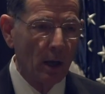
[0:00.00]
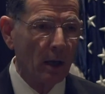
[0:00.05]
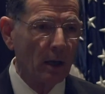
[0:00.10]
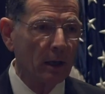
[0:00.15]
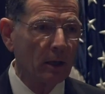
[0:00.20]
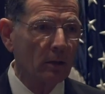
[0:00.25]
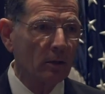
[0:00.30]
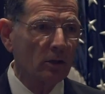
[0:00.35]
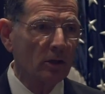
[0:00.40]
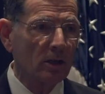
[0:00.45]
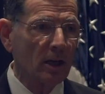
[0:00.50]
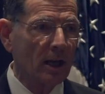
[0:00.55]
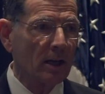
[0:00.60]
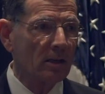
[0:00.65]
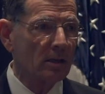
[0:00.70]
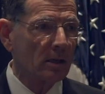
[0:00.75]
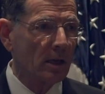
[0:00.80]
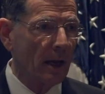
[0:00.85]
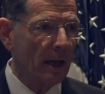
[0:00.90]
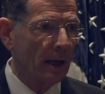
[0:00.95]

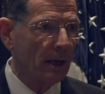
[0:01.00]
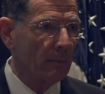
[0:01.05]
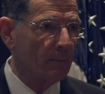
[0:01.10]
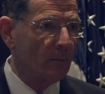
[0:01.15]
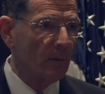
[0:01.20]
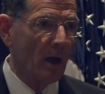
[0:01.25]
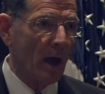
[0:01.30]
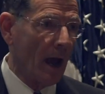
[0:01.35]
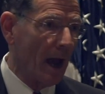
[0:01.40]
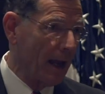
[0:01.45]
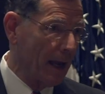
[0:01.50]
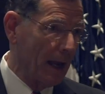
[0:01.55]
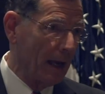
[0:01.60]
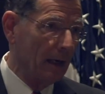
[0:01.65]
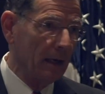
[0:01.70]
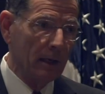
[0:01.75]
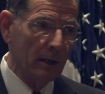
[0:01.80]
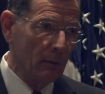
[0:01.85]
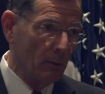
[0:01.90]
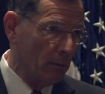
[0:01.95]
Interstates like
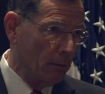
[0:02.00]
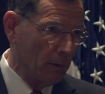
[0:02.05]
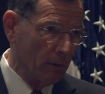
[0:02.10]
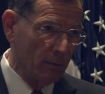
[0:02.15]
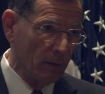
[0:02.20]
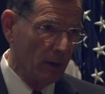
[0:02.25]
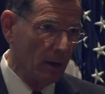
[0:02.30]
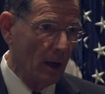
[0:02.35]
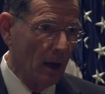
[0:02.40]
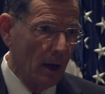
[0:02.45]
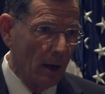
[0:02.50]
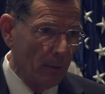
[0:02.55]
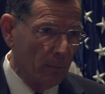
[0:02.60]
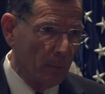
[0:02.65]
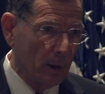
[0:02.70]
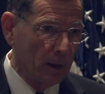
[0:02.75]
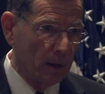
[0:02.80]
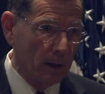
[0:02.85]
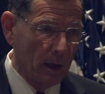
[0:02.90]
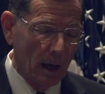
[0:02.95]
I-80, when we've
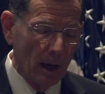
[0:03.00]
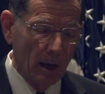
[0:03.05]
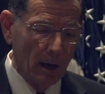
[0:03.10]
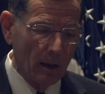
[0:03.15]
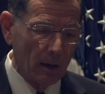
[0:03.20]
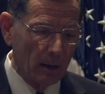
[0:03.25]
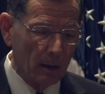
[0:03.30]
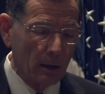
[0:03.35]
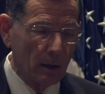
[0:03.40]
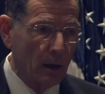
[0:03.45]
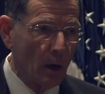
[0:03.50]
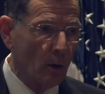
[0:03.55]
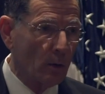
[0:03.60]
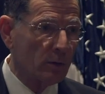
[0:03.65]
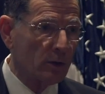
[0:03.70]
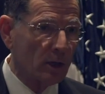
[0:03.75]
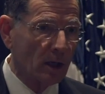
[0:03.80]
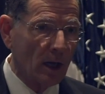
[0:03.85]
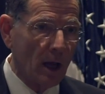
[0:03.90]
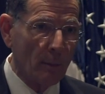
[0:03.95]
been
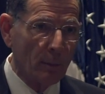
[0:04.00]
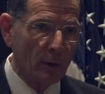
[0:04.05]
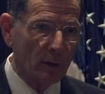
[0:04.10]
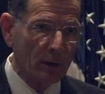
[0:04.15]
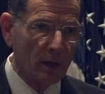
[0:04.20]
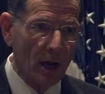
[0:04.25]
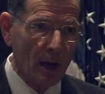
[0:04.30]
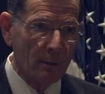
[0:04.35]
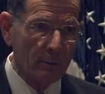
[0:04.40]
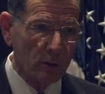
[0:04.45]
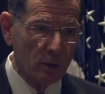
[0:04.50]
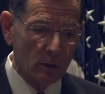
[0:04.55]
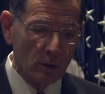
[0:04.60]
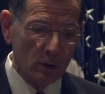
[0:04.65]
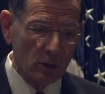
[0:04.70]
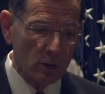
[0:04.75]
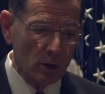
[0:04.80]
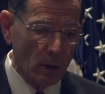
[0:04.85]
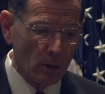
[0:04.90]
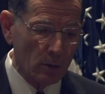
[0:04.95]
closed a couple of times due
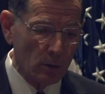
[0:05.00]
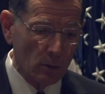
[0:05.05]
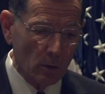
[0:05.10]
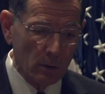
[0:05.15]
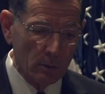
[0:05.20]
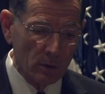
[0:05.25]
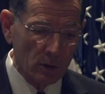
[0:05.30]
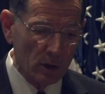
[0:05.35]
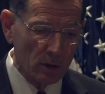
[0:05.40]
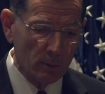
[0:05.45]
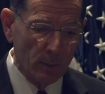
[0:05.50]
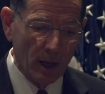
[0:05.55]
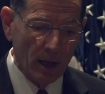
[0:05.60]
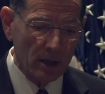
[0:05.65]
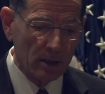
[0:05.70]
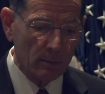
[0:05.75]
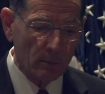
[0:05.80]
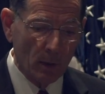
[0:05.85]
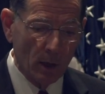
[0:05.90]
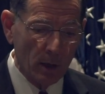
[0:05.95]
to snowstorms this
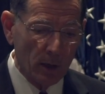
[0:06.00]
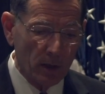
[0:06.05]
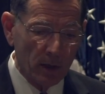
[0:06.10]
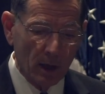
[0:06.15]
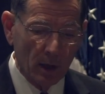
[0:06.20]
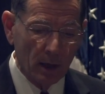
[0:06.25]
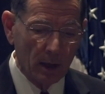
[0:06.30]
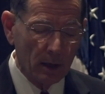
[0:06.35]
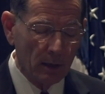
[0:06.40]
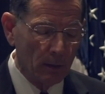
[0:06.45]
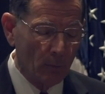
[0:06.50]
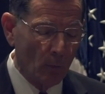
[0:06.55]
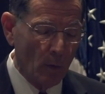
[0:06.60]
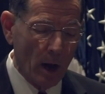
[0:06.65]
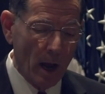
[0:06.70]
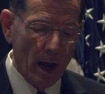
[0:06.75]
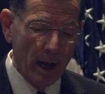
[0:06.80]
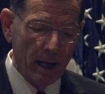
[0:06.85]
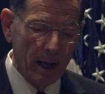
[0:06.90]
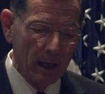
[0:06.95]
past month,
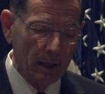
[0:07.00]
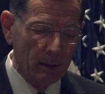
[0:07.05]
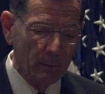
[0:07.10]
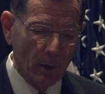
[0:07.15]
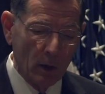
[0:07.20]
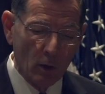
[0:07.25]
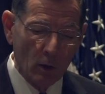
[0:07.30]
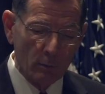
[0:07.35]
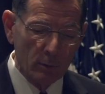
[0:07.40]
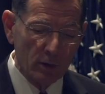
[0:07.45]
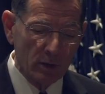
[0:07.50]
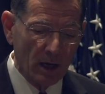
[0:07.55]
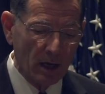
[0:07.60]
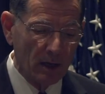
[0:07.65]
I-80, my home